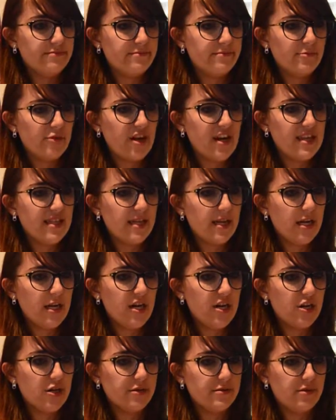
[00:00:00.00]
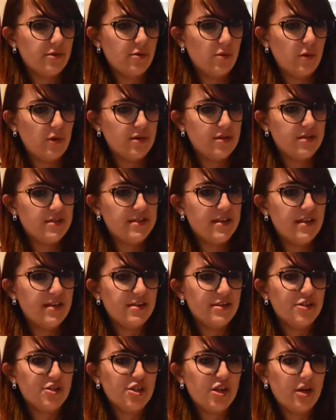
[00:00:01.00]
Right there, the warden said
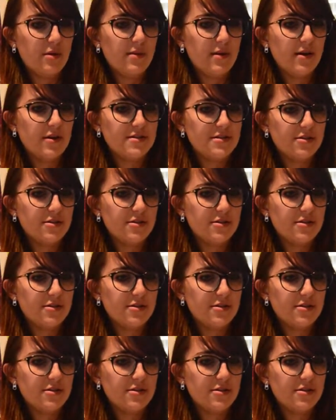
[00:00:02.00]
as Jailbot